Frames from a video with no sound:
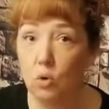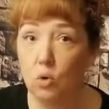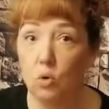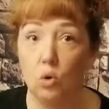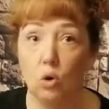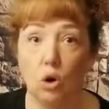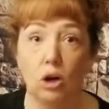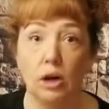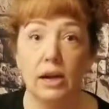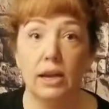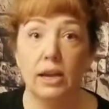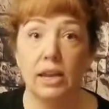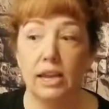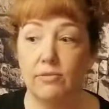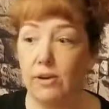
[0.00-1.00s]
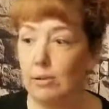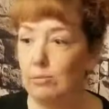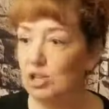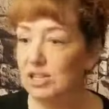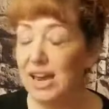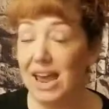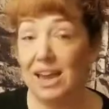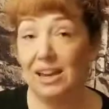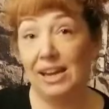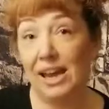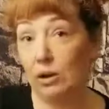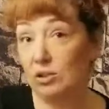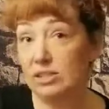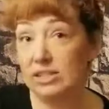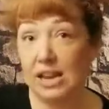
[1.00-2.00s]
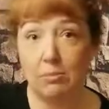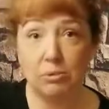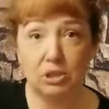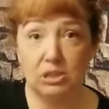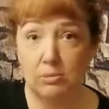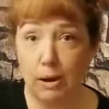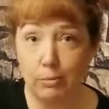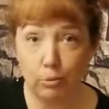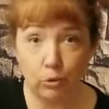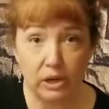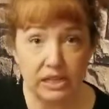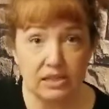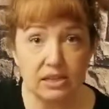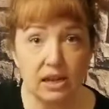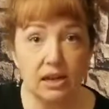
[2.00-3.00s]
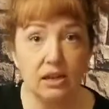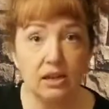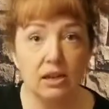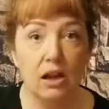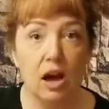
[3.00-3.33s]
or if I'm just handing out a sample to my barista,